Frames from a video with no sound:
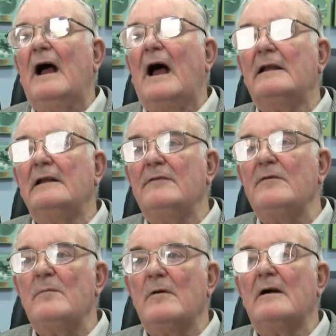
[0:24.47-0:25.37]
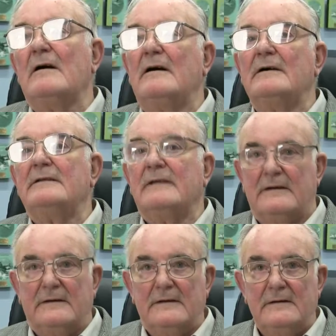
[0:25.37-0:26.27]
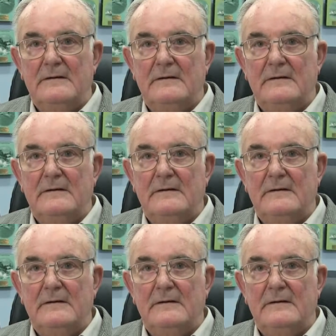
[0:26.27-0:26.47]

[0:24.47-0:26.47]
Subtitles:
and living where I did,